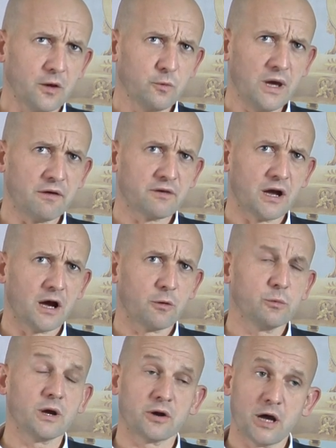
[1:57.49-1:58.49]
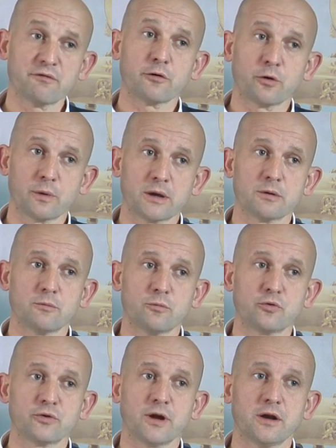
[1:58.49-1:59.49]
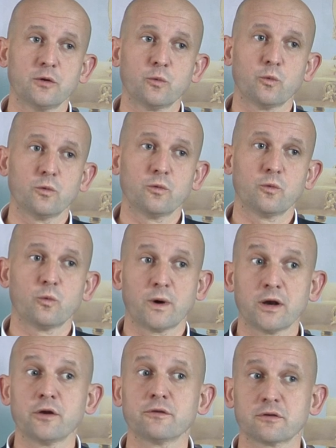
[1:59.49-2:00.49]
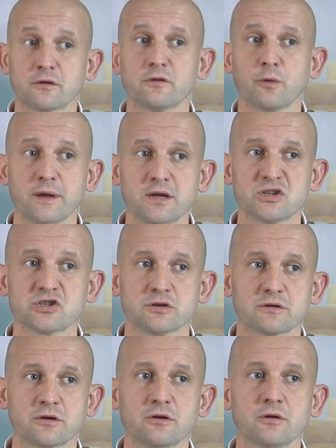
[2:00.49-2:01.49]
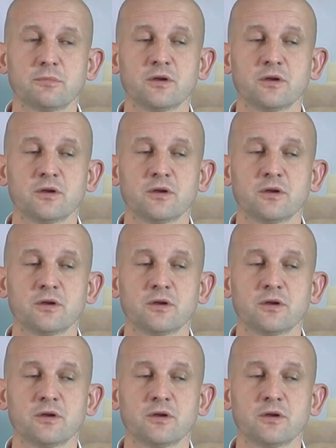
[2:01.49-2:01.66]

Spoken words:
We are now following more than 120 children,